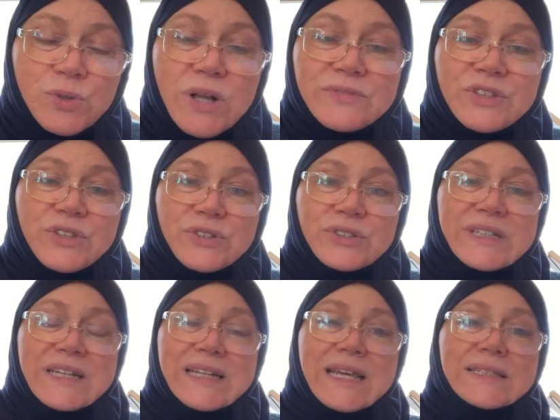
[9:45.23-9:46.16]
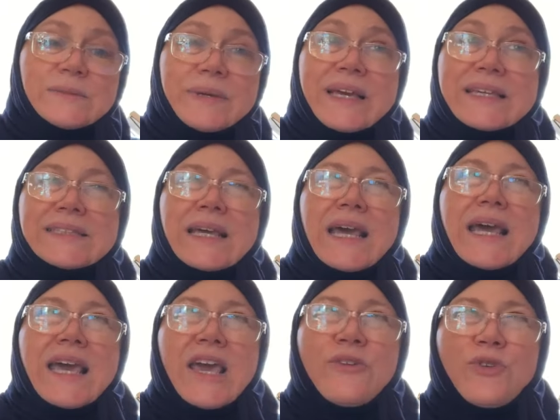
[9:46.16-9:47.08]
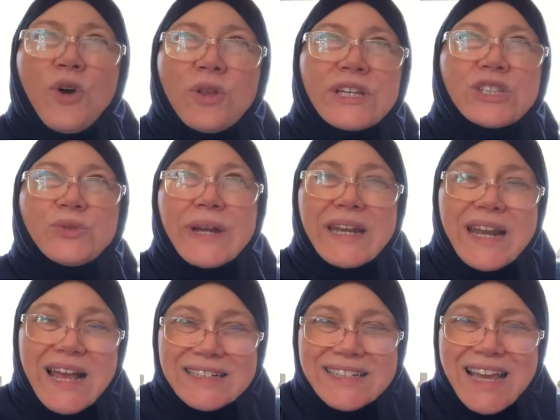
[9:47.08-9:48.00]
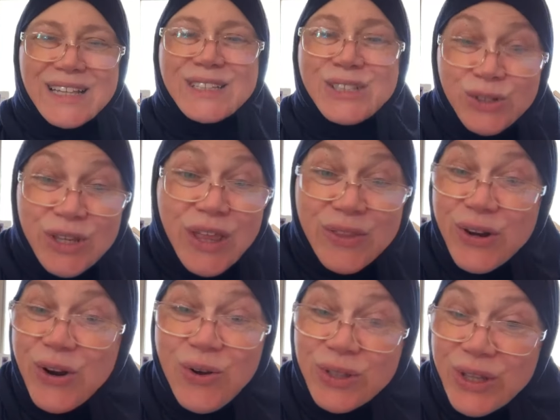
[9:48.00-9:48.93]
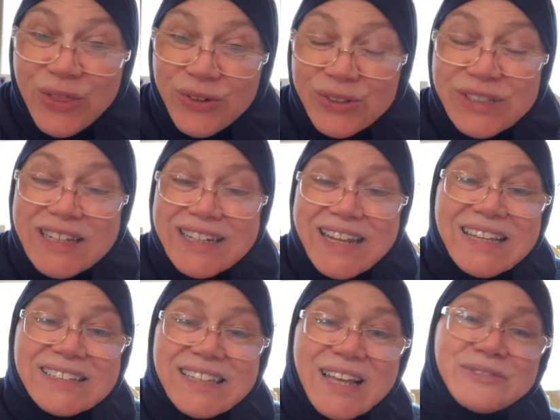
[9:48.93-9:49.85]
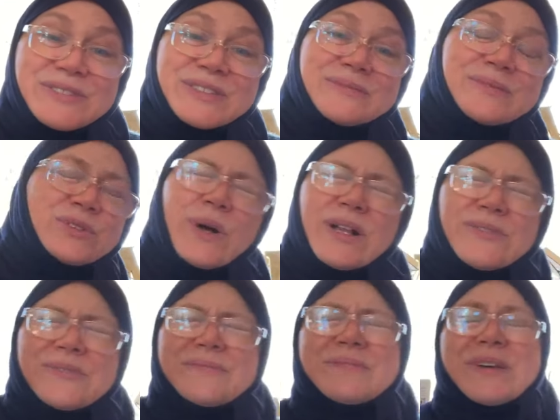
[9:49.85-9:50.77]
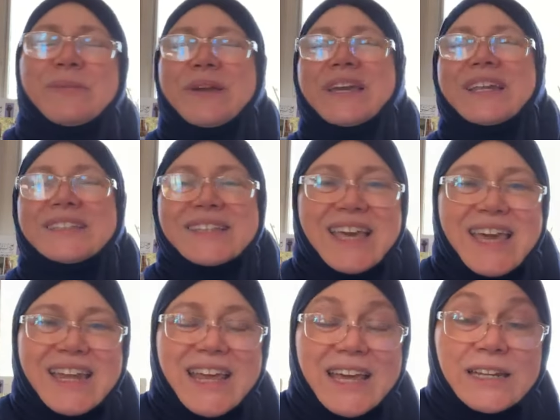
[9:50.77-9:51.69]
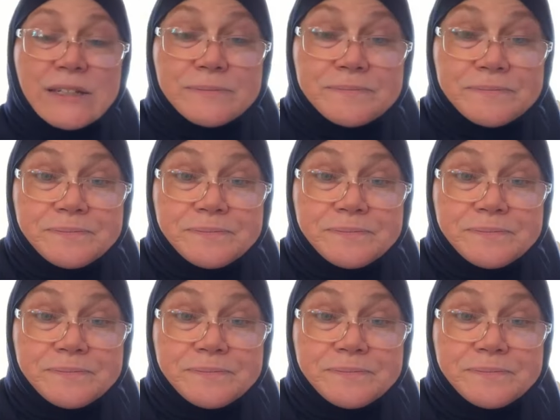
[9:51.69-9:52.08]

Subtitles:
12 to 13 days. Because if we're only 29 days, then there are only 13 days left. 12. Oh my goodness, I can't add.